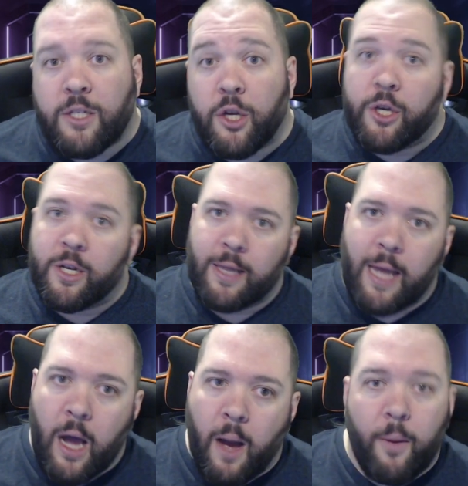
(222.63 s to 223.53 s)
Are you going to
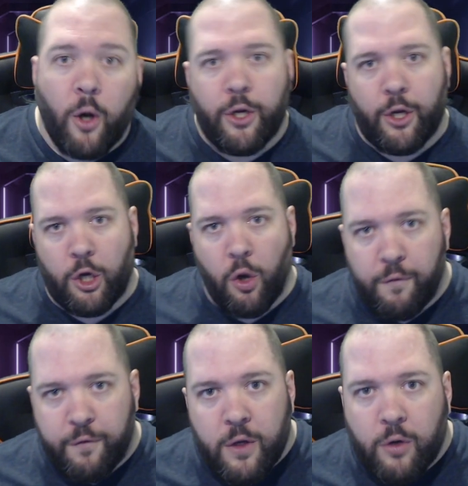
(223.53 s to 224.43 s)
lay up? Are you going to go
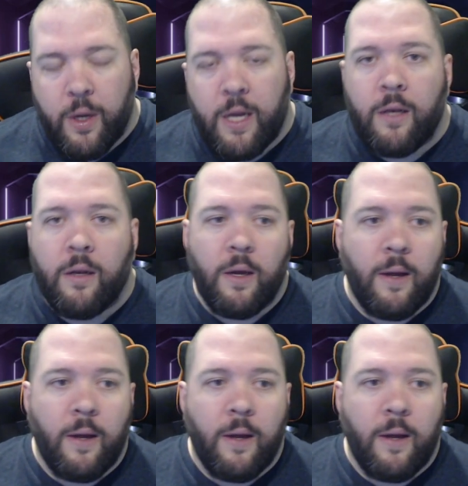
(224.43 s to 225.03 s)
for the green?